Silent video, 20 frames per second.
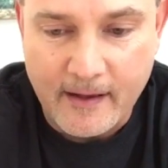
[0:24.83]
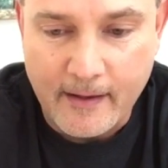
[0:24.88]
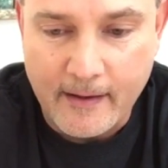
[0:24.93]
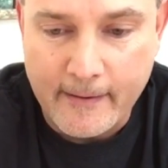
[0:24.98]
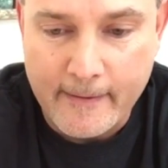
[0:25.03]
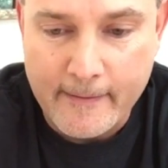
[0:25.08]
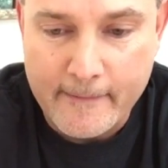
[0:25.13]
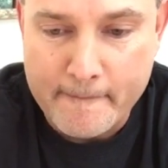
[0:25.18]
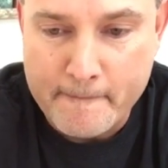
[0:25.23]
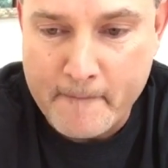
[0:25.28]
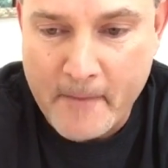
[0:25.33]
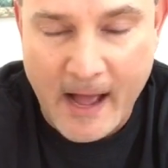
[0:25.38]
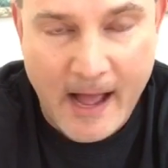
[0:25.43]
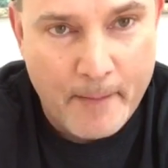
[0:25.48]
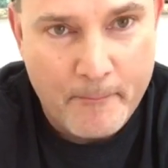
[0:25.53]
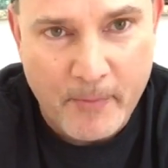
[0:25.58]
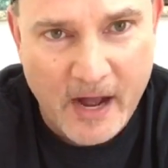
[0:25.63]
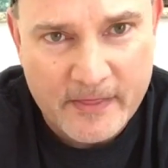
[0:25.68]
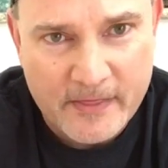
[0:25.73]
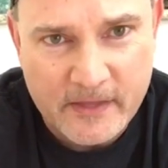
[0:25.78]

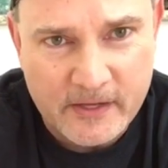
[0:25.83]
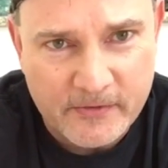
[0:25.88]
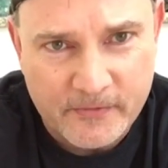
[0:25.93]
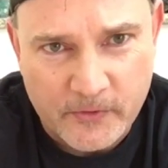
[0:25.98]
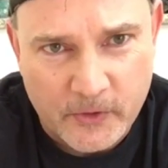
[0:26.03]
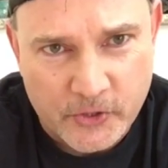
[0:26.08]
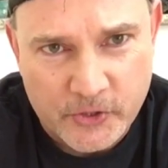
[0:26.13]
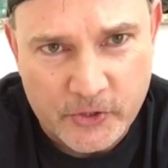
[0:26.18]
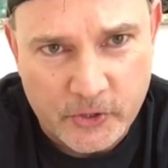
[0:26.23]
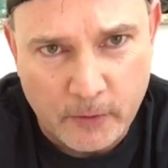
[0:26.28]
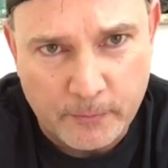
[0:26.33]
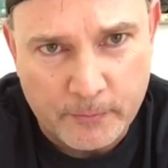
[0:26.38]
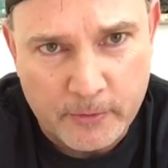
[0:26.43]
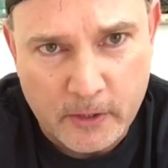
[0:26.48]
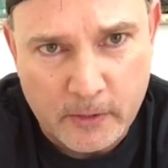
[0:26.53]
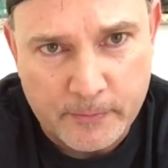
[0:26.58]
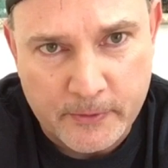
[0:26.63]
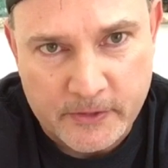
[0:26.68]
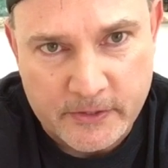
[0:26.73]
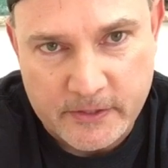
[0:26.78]
I bought this for the sole
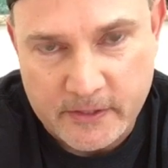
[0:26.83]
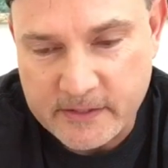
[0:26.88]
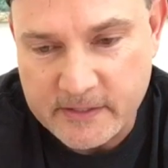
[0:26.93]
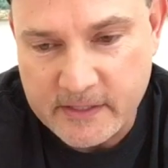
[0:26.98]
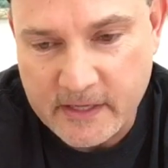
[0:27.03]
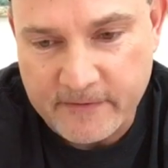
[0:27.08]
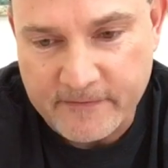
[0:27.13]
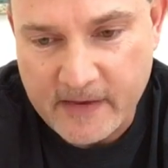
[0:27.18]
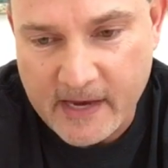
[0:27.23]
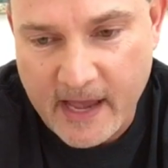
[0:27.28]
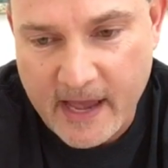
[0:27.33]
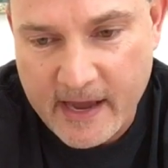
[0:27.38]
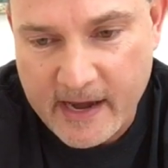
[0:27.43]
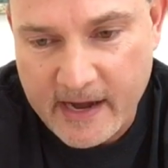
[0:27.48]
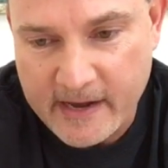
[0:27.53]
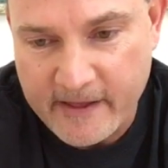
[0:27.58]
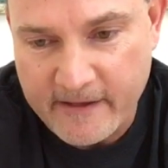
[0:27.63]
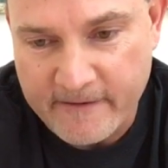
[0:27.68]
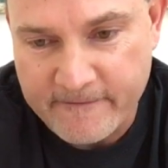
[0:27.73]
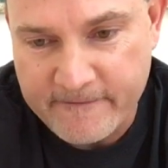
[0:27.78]
purpose to see if it had
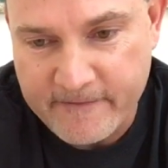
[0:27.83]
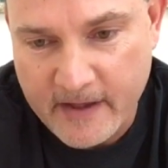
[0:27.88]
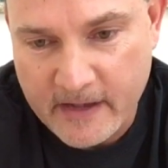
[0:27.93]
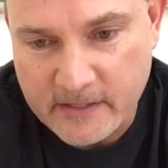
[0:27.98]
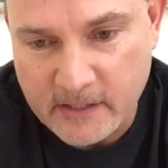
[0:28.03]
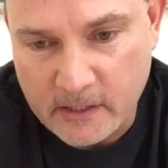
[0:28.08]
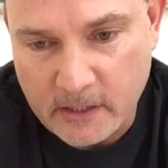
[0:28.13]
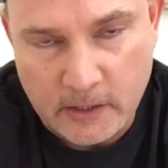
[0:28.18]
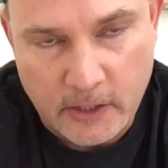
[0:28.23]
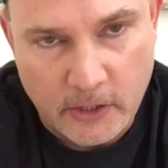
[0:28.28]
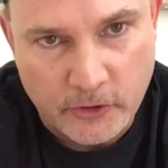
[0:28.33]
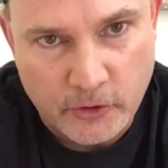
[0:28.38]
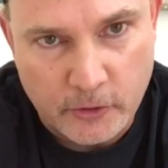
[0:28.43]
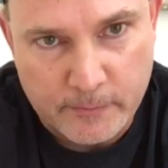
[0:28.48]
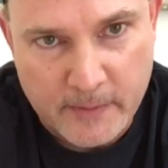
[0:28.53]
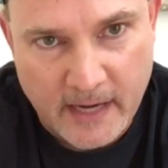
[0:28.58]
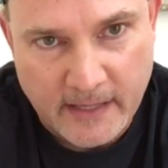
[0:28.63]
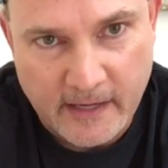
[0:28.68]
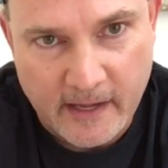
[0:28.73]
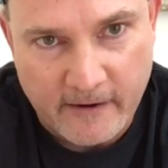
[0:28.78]
any effect on
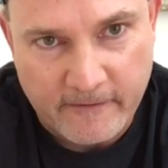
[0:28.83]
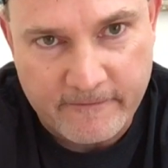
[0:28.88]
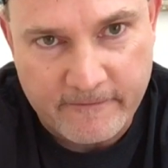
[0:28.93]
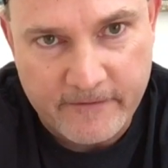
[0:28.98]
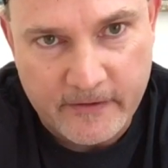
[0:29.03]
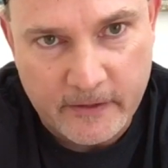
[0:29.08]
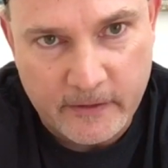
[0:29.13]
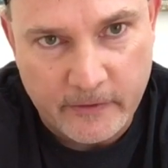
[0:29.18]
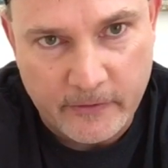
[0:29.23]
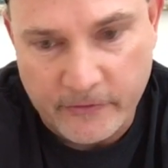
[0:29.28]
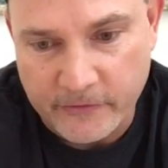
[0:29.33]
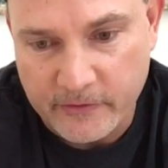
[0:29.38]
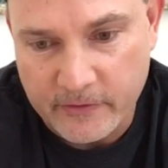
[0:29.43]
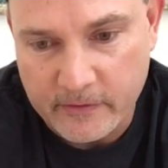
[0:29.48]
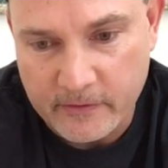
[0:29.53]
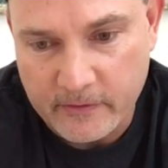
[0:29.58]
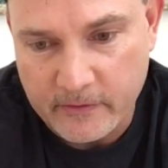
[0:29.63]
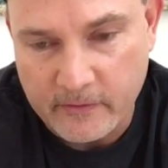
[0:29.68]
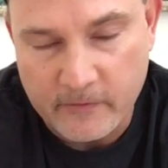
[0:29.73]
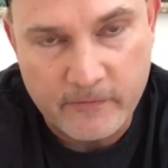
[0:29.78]
electromagnetic fields,
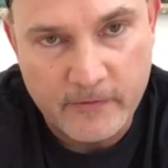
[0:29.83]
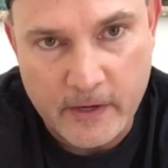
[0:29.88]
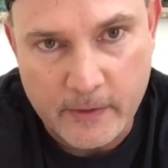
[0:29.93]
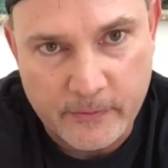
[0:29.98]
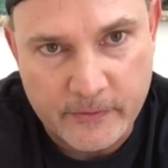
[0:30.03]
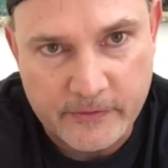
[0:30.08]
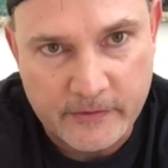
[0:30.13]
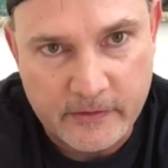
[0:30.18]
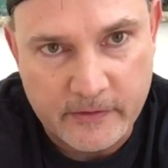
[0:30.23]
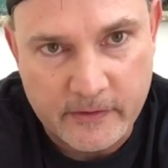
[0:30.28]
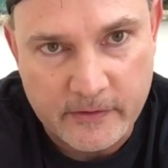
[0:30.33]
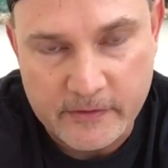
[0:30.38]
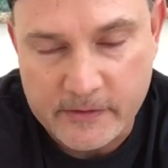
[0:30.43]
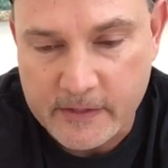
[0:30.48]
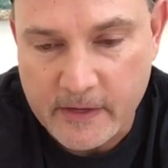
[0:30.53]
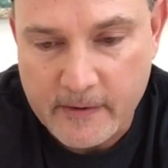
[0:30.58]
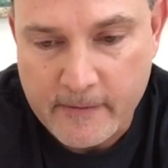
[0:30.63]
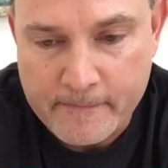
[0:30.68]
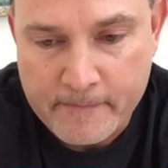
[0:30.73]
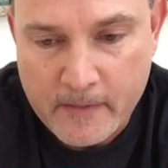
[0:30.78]

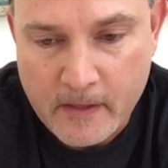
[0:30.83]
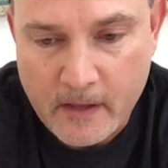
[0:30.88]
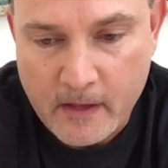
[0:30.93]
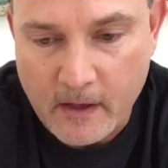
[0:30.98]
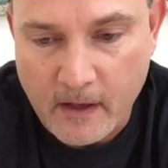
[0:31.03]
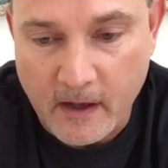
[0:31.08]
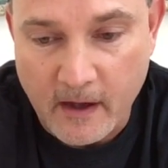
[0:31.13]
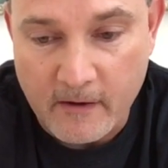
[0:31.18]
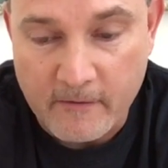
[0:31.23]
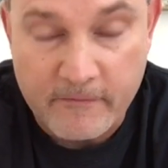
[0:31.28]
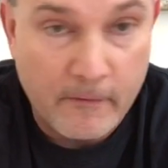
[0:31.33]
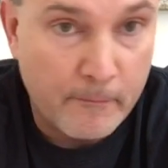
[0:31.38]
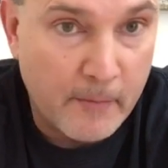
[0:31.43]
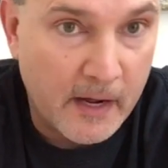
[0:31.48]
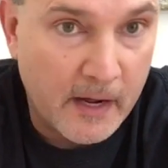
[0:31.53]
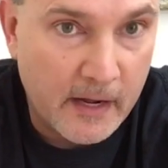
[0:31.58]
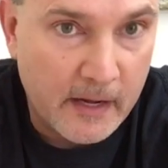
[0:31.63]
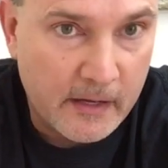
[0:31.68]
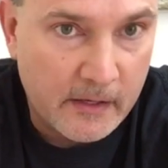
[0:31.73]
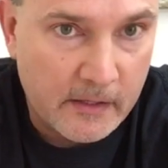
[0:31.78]
frequencies, from
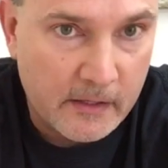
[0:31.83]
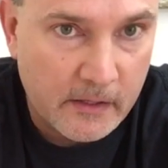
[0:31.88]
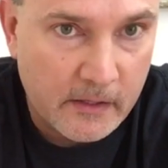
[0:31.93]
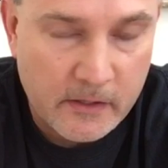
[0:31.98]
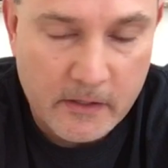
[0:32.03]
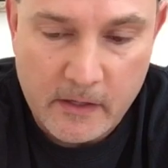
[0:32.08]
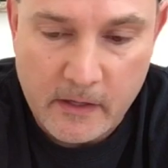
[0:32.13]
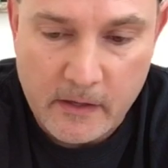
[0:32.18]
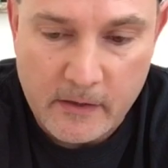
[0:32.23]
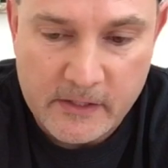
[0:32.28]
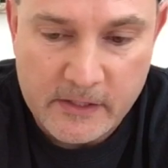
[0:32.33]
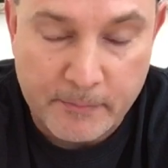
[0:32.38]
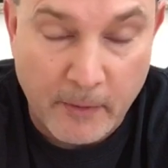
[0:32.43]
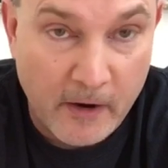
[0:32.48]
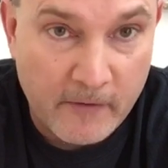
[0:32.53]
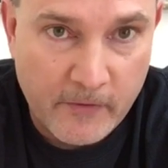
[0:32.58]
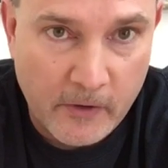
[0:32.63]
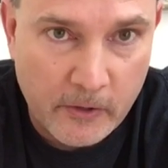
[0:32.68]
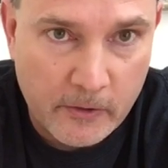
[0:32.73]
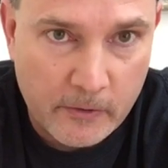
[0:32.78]
my
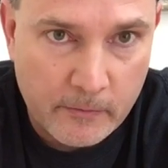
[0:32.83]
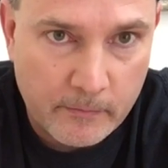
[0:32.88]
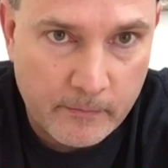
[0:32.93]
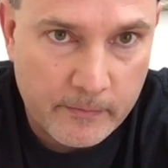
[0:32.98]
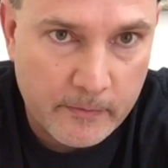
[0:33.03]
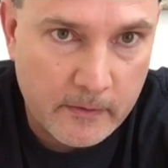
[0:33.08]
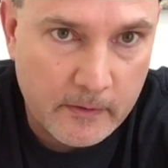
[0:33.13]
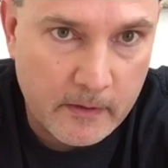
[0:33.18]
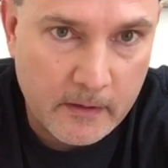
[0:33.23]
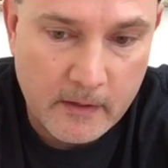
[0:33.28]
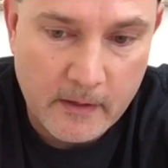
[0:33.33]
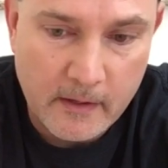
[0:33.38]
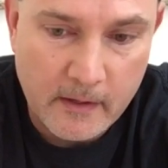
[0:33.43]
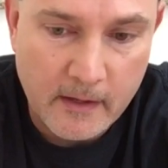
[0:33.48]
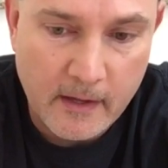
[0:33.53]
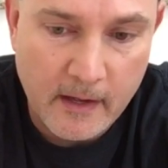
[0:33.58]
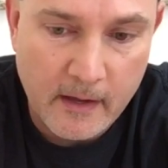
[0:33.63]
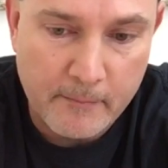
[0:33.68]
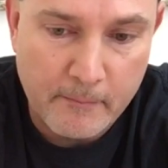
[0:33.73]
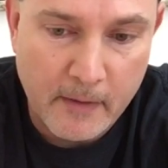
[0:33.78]
smartphone
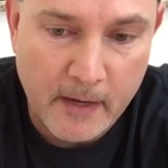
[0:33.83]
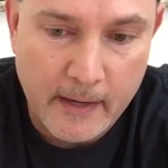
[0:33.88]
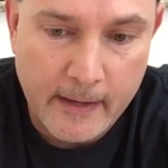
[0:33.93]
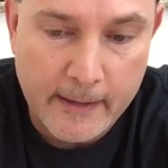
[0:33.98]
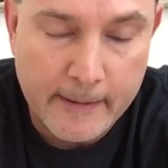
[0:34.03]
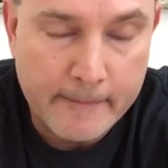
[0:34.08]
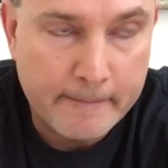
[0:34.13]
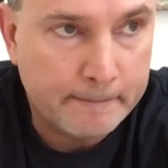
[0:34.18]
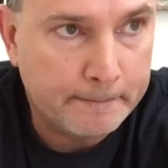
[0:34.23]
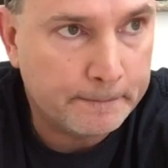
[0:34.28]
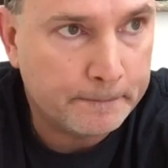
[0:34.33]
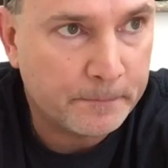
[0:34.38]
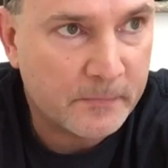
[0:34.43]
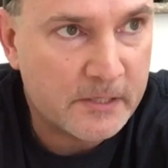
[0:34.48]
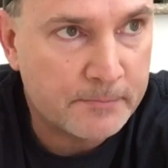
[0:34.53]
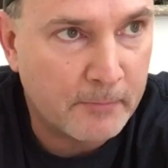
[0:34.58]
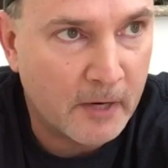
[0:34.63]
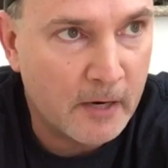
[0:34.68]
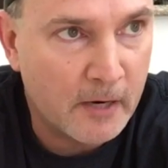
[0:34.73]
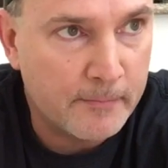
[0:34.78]
and my
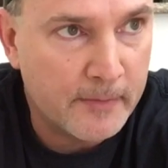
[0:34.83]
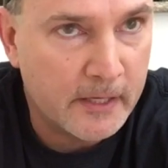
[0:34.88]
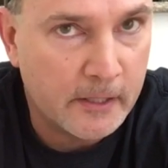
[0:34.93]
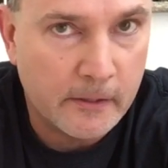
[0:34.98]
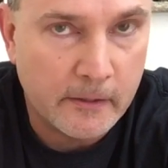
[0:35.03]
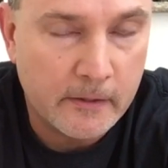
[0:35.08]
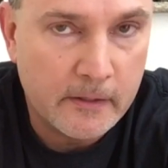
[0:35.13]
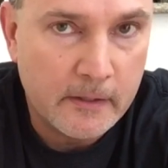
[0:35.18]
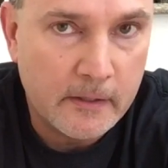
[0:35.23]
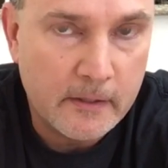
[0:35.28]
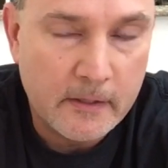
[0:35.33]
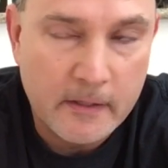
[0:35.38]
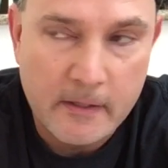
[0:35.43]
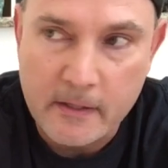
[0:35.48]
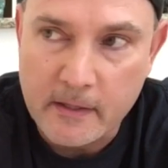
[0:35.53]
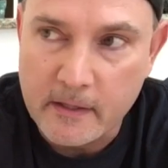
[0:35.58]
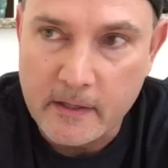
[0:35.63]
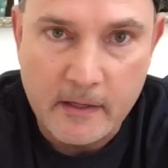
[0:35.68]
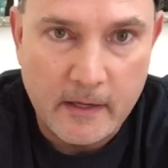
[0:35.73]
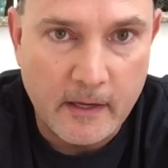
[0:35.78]
smart meter
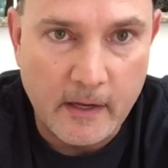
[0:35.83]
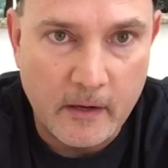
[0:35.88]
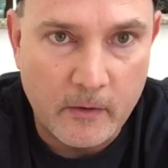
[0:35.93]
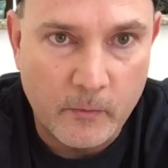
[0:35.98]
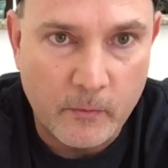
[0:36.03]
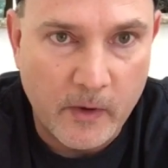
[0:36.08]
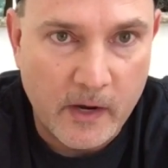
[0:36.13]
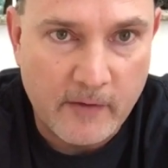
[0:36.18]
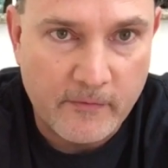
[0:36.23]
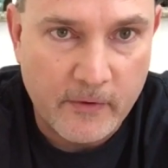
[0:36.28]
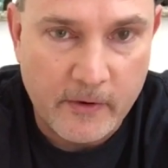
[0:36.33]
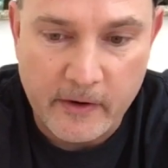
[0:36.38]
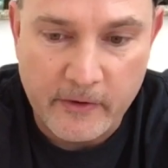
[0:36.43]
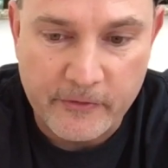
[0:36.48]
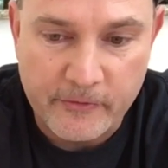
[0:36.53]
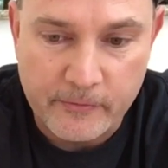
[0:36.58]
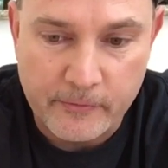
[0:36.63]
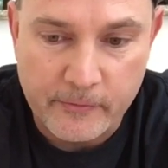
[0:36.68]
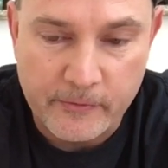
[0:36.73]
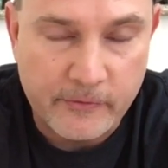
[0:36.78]
and whatever
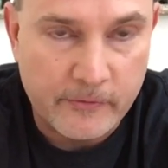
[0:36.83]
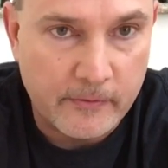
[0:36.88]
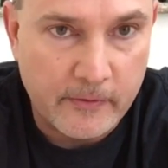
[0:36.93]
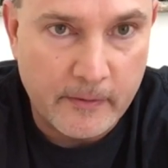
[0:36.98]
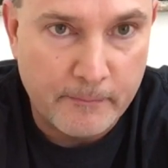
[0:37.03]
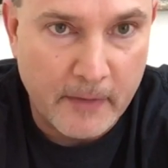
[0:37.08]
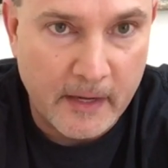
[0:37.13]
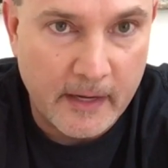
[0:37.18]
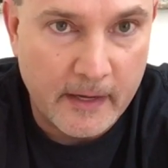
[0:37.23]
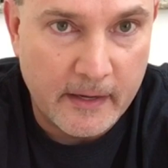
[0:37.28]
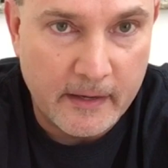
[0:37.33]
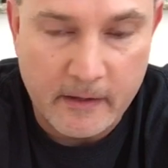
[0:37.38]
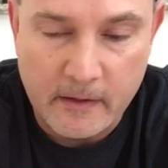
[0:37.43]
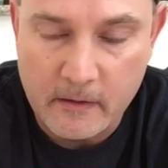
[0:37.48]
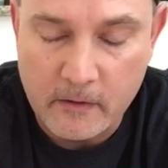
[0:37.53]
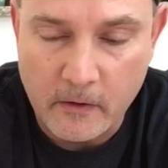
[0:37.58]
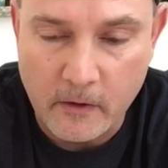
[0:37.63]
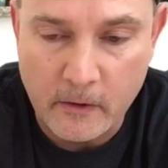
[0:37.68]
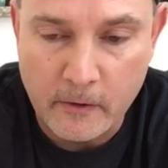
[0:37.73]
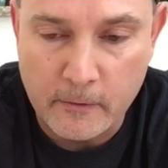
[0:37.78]
else was in my
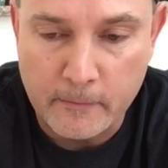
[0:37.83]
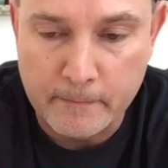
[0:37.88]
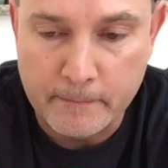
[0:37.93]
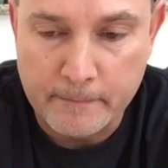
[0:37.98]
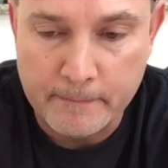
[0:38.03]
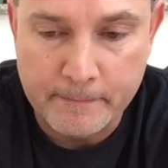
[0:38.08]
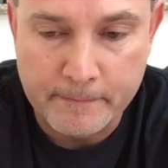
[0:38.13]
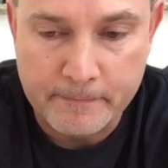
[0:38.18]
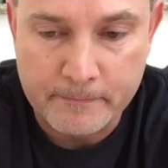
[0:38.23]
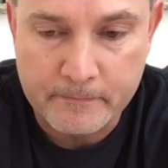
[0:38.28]
home.